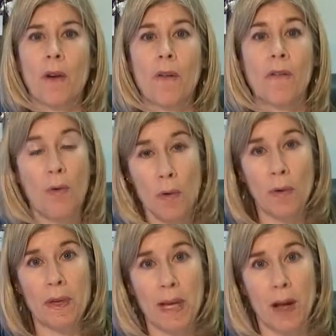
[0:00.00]

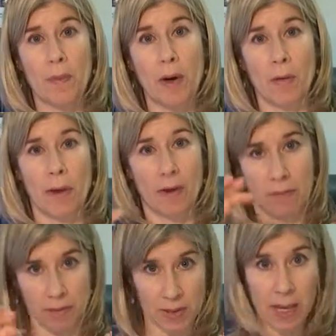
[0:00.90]
for the town pier that
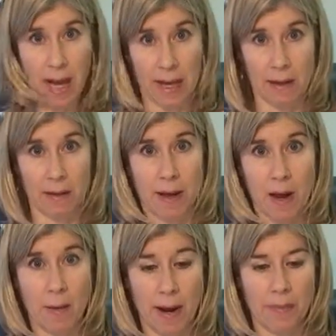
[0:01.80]
are signed
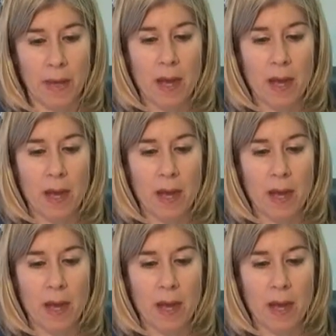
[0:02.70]
that way.